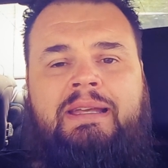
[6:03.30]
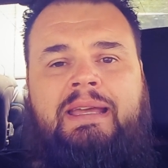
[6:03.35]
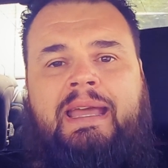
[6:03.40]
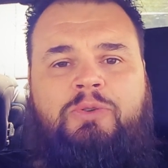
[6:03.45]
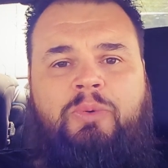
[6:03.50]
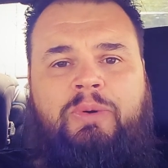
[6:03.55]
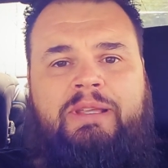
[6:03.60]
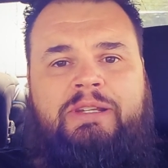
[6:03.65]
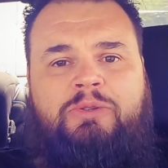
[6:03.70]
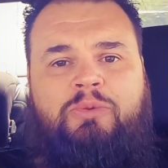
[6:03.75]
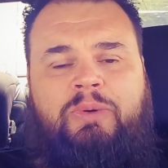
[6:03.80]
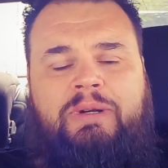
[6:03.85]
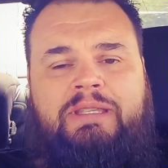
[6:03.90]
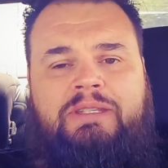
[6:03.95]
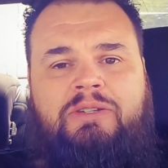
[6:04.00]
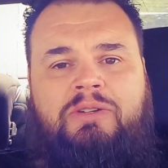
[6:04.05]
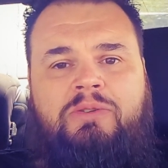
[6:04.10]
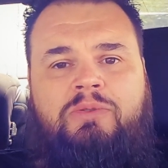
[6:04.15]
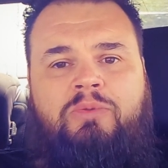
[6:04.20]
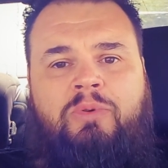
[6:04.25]

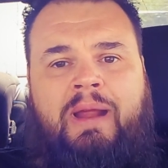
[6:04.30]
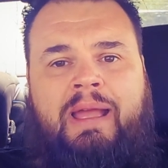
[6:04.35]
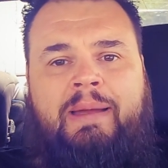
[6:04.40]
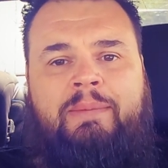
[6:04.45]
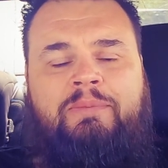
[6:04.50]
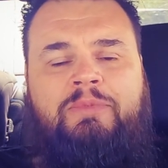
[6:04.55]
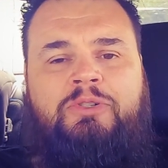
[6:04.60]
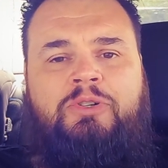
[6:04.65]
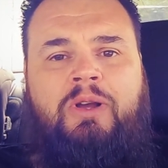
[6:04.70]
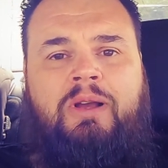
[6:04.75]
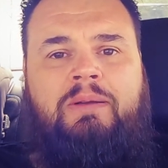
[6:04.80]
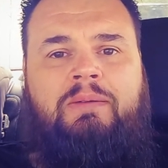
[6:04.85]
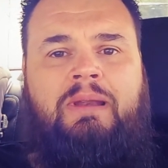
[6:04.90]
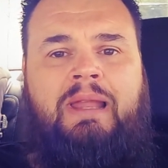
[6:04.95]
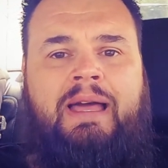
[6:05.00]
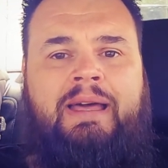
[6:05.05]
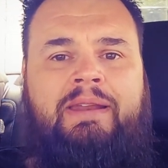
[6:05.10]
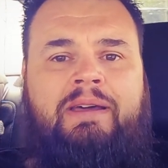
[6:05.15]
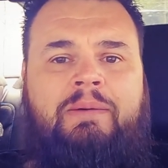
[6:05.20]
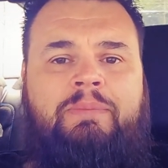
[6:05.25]
2022 Ram truck
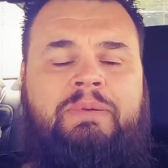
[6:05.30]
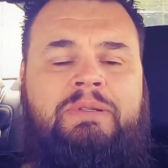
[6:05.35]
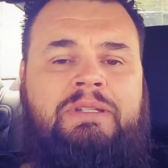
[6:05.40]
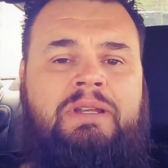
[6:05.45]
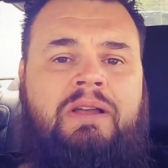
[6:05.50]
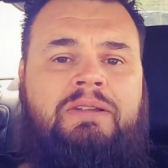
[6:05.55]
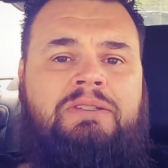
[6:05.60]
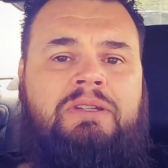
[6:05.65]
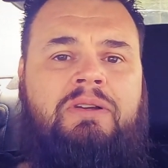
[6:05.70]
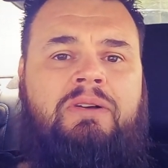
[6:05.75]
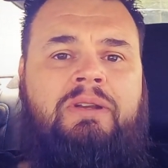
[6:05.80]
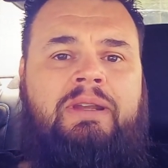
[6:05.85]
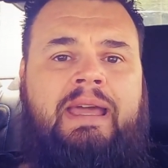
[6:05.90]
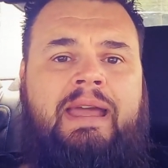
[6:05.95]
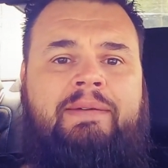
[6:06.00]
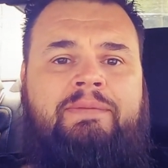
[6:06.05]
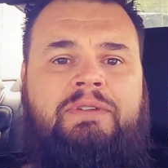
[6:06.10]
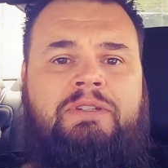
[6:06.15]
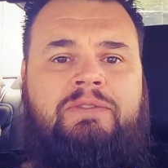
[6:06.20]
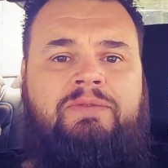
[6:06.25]
lineup is also going to
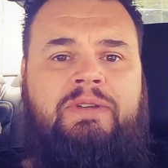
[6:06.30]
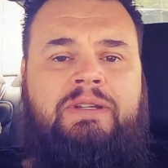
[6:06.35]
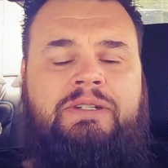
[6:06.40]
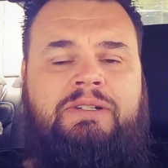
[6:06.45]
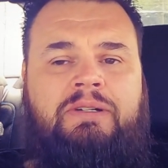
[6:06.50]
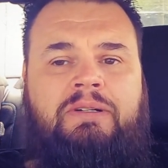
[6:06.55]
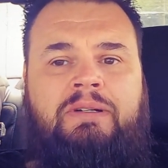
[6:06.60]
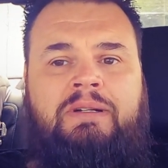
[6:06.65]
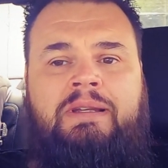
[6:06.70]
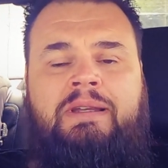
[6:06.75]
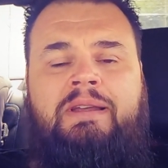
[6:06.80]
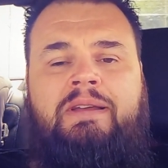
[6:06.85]
have this feature.